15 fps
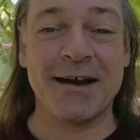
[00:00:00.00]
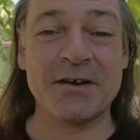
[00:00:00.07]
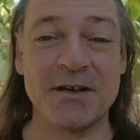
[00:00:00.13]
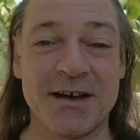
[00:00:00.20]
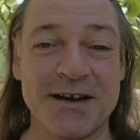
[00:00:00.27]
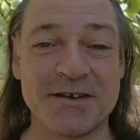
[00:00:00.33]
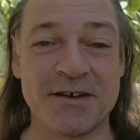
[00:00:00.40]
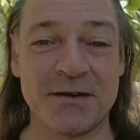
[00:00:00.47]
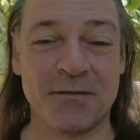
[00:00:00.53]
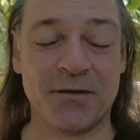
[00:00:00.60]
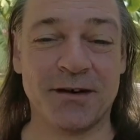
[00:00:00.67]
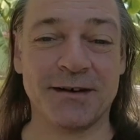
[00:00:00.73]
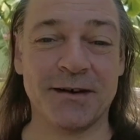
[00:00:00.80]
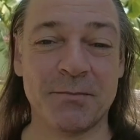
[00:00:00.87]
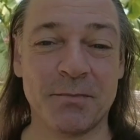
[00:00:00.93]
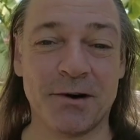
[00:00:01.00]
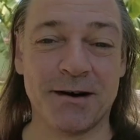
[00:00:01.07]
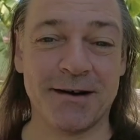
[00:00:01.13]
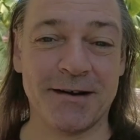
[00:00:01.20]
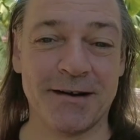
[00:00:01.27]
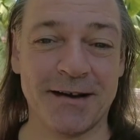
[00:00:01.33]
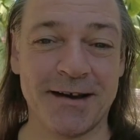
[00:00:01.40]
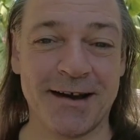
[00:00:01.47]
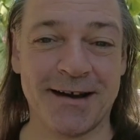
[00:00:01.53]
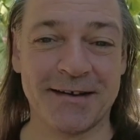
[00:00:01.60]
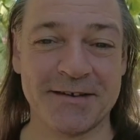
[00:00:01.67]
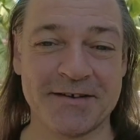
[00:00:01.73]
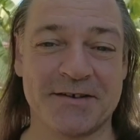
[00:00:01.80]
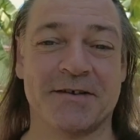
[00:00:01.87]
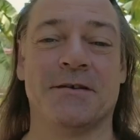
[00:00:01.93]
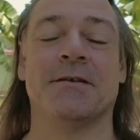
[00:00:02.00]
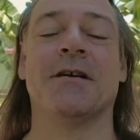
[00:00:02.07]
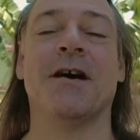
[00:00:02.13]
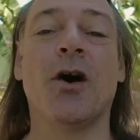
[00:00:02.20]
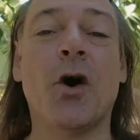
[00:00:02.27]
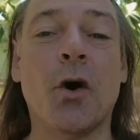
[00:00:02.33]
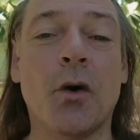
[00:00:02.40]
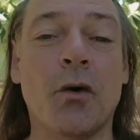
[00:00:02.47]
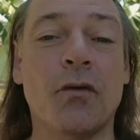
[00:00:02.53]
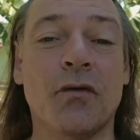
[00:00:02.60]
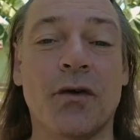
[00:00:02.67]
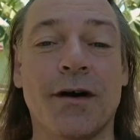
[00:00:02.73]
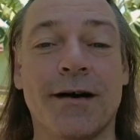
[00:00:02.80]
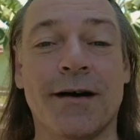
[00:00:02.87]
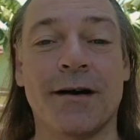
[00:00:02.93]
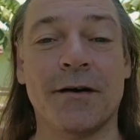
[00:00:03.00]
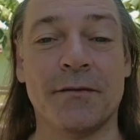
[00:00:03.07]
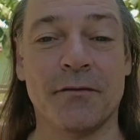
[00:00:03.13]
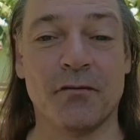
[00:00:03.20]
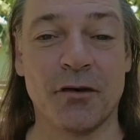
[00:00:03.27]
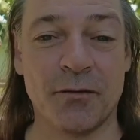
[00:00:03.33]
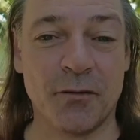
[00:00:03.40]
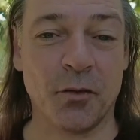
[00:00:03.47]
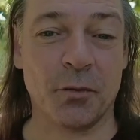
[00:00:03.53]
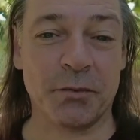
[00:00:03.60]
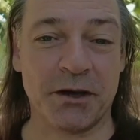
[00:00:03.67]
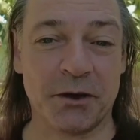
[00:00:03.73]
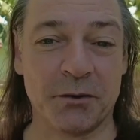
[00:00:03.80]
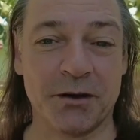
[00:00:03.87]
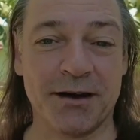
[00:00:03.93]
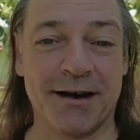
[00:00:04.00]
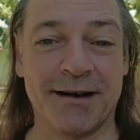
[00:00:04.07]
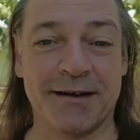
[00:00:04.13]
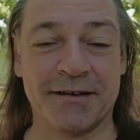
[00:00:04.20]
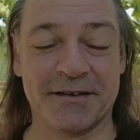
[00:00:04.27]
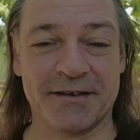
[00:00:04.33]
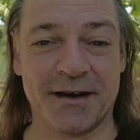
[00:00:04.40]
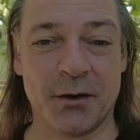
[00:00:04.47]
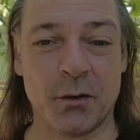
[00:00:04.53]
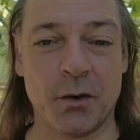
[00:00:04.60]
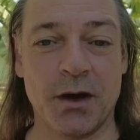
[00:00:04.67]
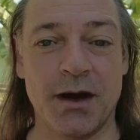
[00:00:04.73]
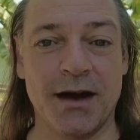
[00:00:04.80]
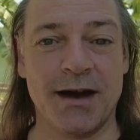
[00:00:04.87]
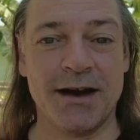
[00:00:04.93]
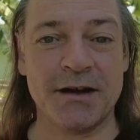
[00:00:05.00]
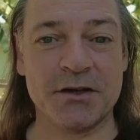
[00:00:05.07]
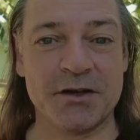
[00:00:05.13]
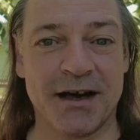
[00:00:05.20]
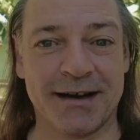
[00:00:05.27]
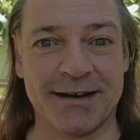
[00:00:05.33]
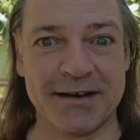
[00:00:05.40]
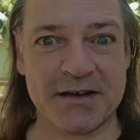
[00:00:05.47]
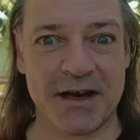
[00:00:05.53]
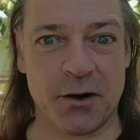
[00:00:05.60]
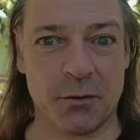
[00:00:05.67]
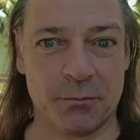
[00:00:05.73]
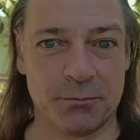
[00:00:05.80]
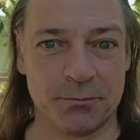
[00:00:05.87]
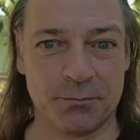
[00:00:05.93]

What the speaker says: She gets confronted by Lee Anderson of the Reform UK. So, check this out.